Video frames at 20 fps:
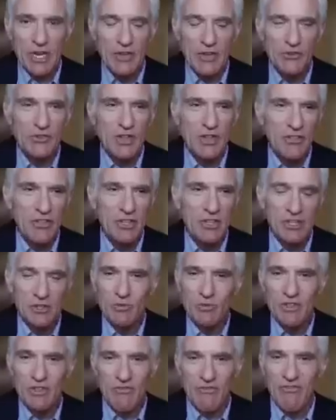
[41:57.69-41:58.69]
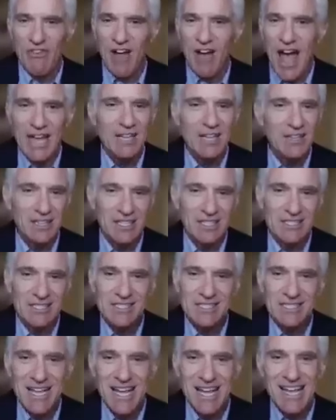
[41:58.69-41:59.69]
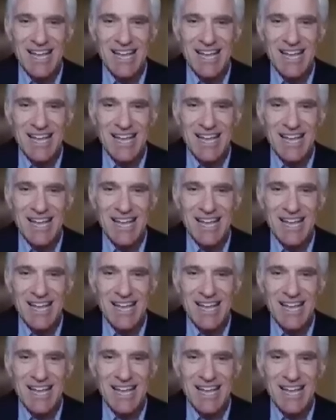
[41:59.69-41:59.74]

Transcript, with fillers: It has nothing to do with violence.